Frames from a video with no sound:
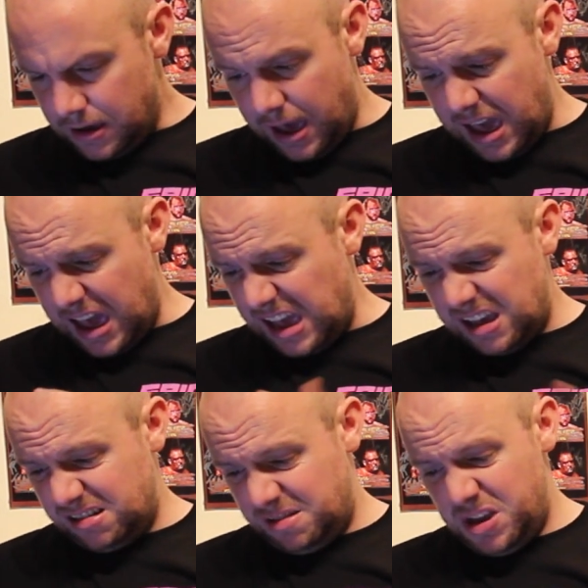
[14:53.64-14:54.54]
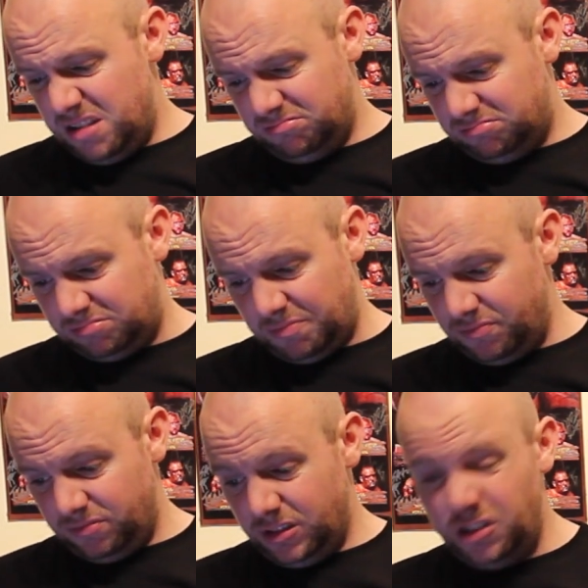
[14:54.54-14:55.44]
I mean,
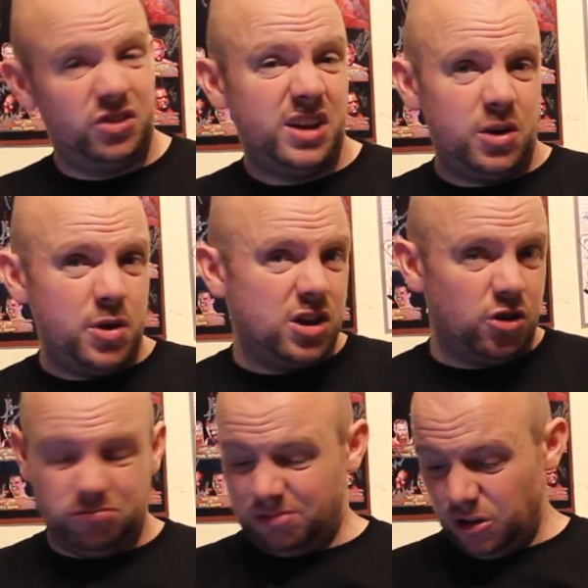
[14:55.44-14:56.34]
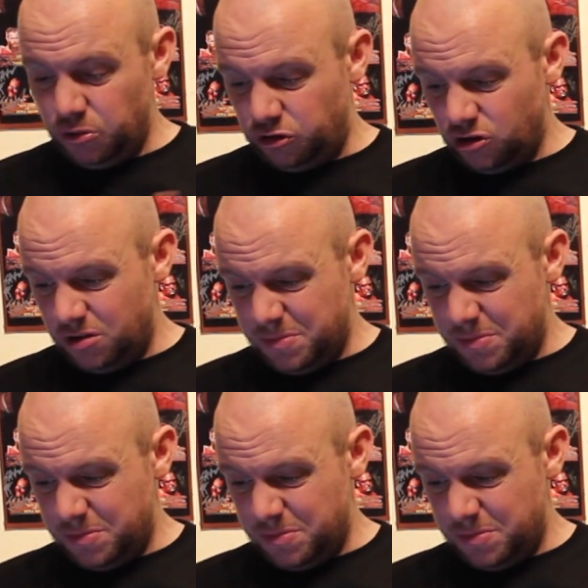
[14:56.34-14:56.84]
at least Nick Wayne got a little shot.